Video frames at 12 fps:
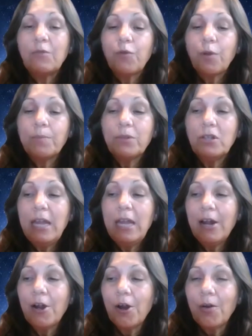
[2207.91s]
And from
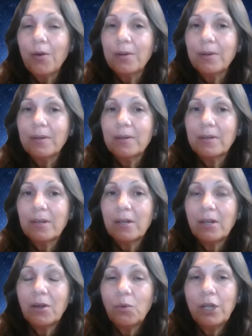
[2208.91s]
there,
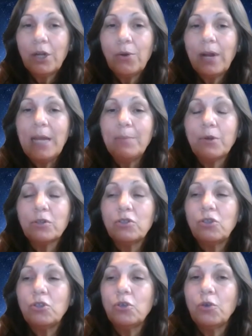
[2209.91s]
we are able
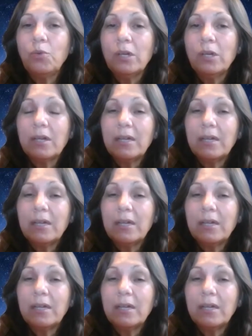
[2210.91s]
to,